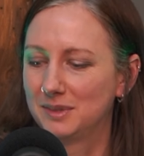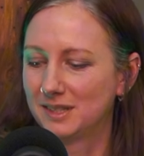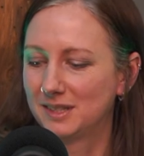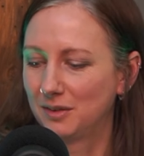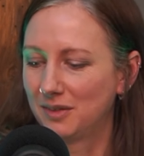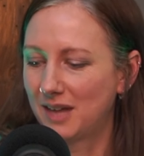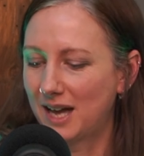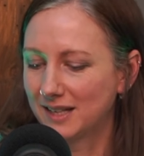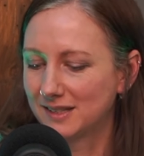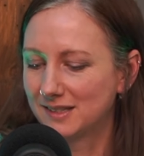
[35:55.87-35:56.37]

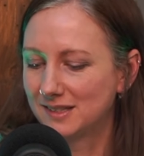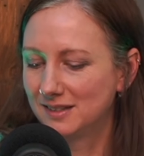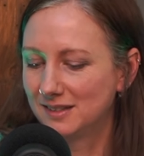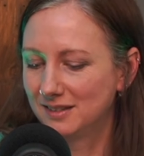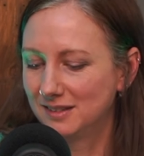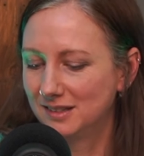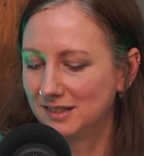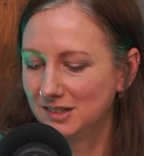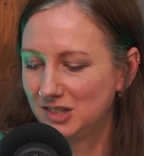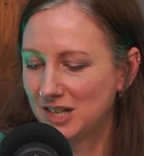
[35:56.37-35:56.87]
So that's
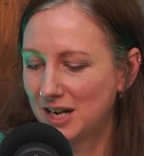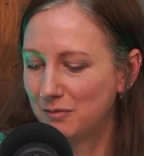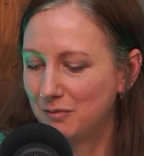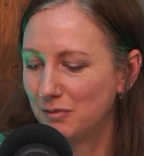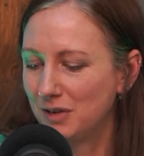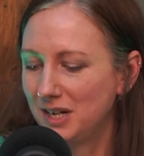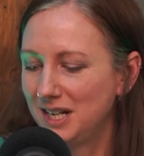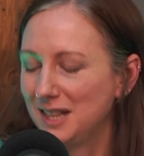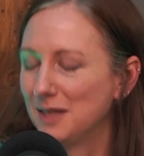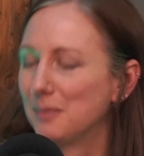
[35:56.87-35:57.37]

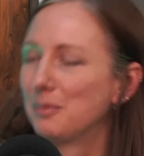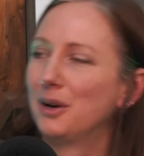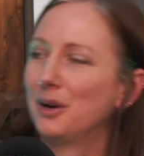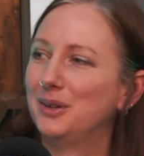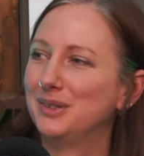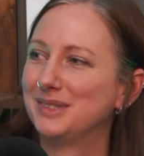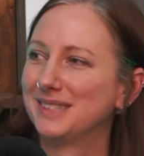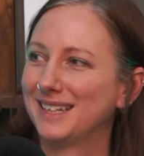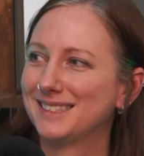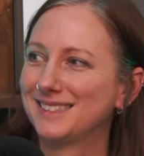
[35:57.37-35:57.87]
generally the
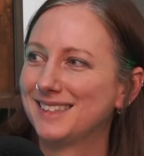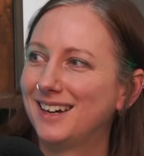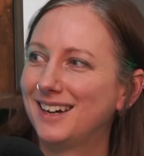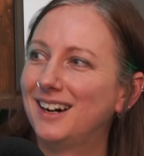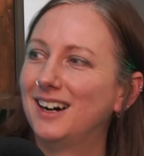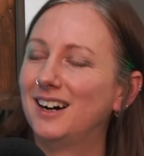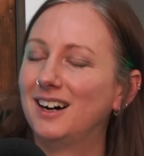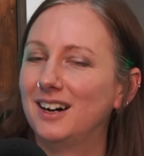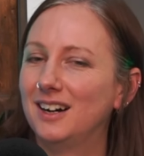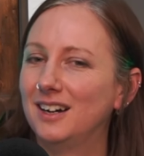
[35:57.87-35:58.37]
process that
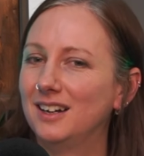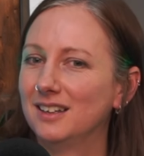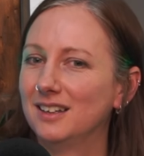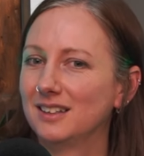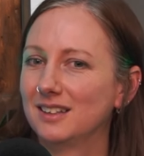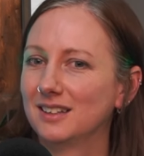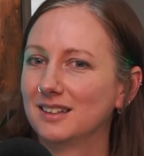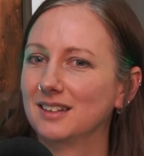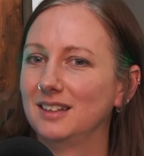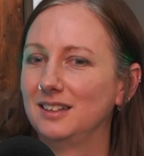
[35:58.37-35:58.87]
our
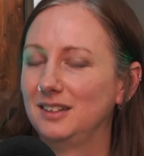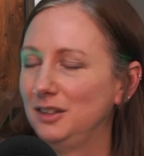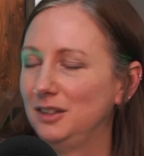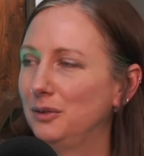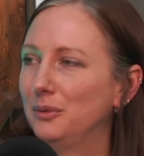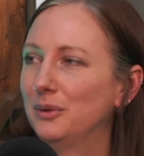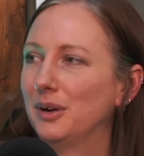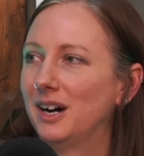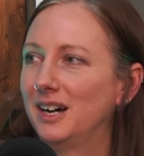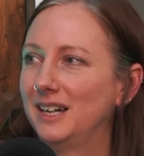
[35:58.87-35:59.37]

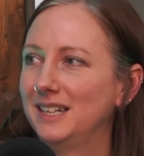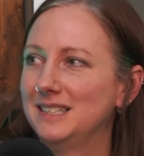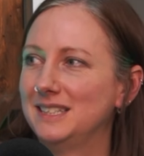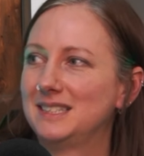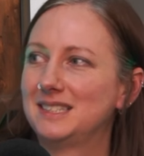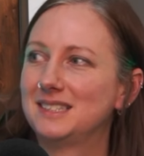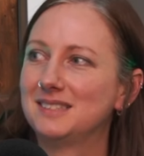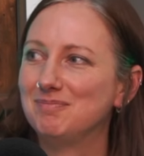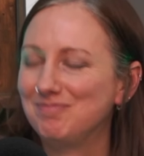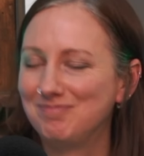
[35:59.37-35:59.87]

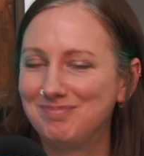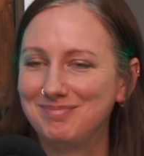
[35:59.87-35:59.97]
UIs